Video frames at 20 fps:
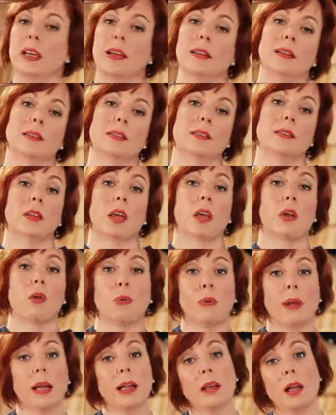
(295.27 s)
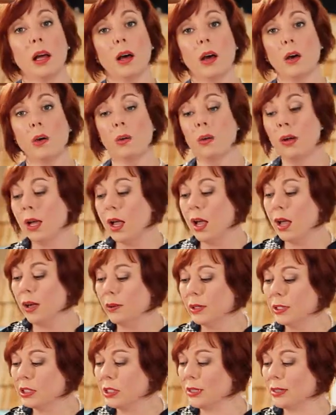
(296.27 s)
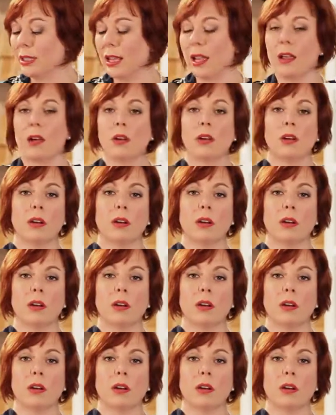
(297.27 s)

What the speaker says: and this is a Grillo, which is a